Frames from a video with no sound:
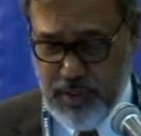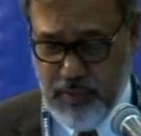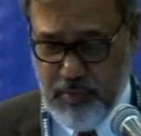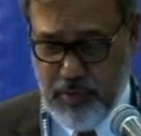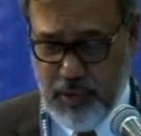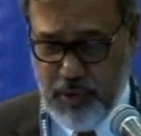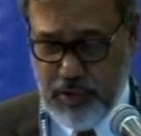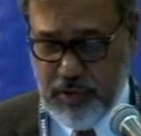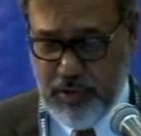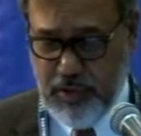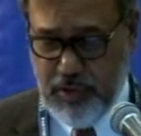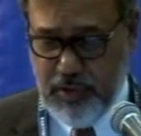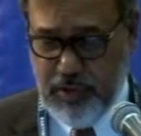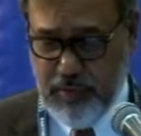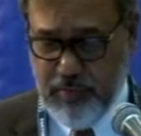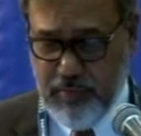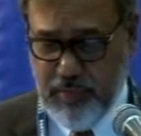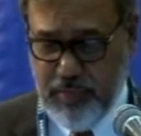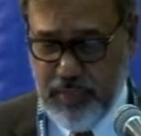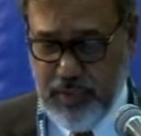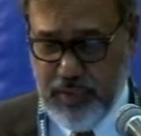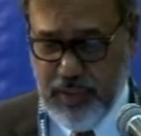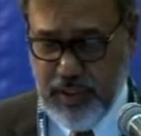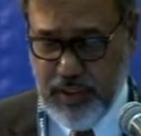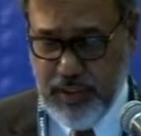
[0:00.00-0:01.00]
Matlab,
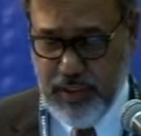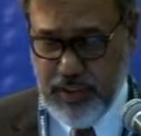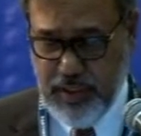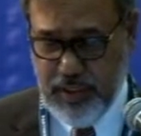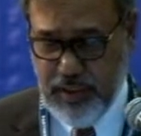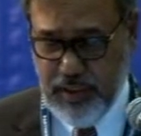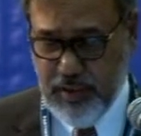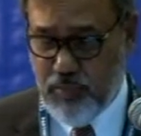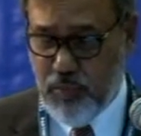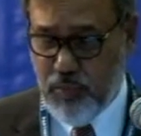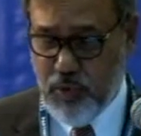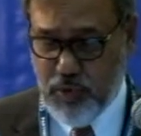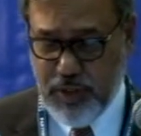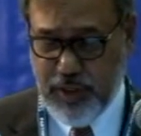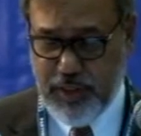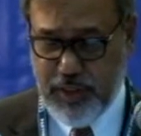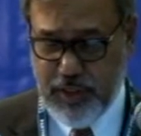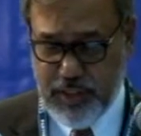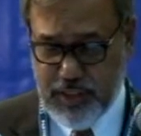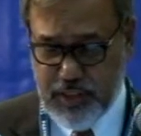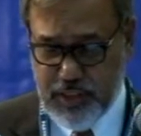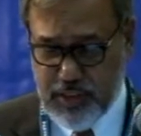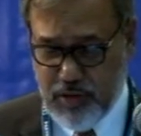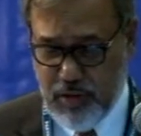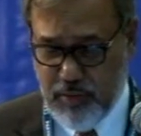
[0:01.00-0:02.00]
both
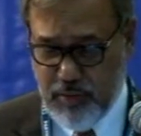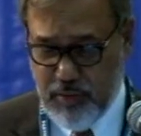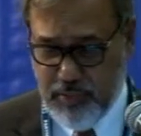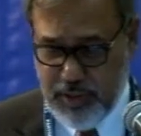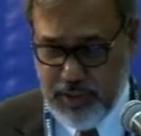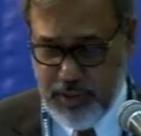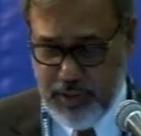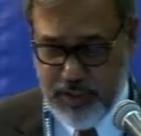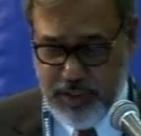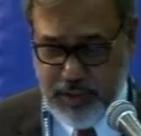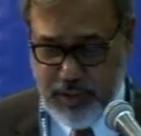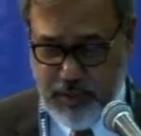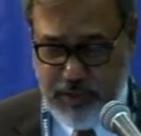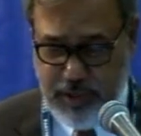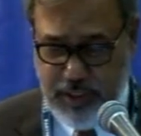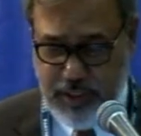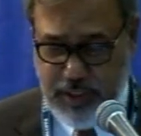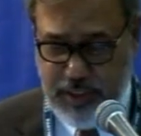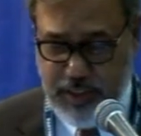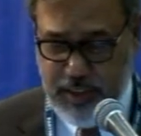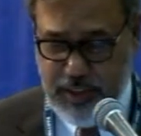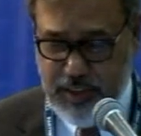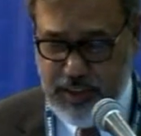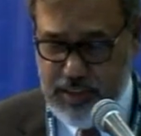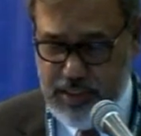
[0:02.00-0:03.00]
areas, government and our
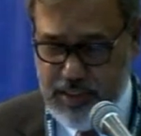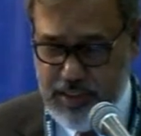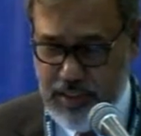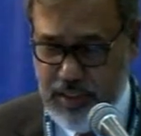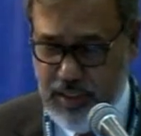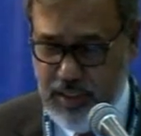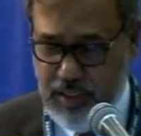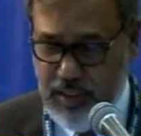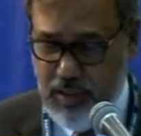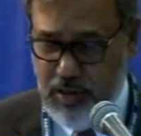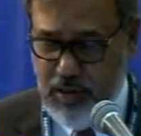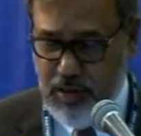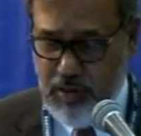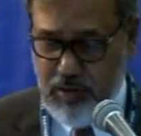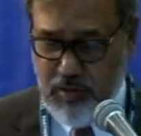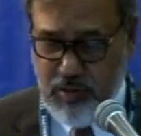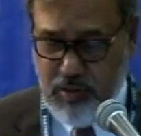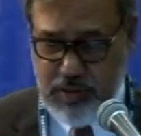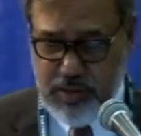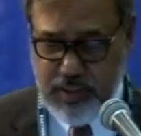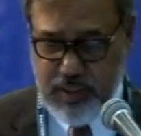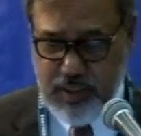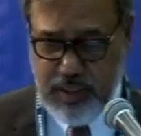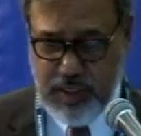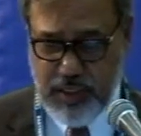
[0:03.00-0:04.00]
areas,
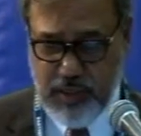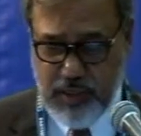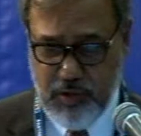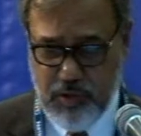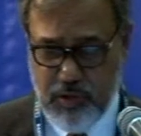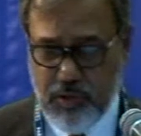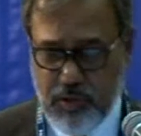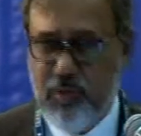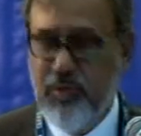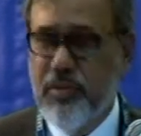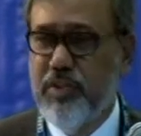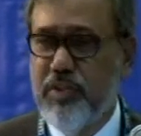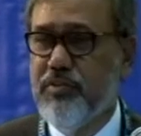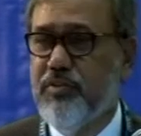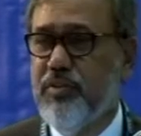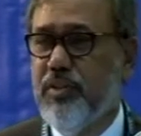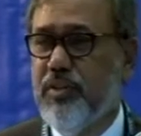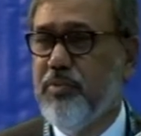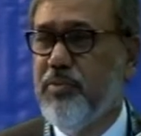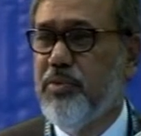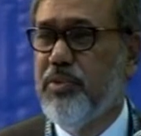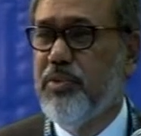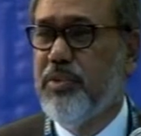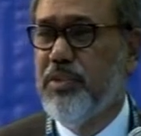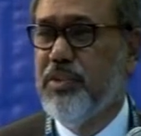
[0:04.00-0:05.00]
was around
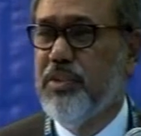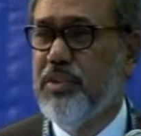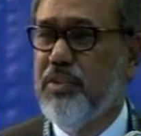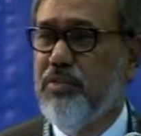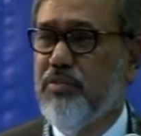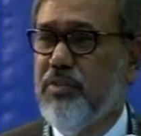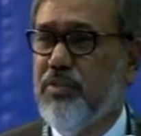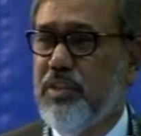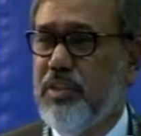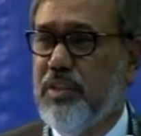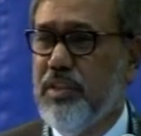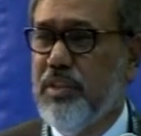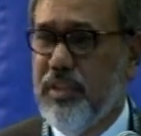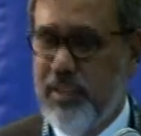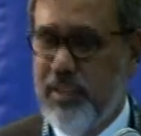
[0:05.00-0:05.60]
25, 27.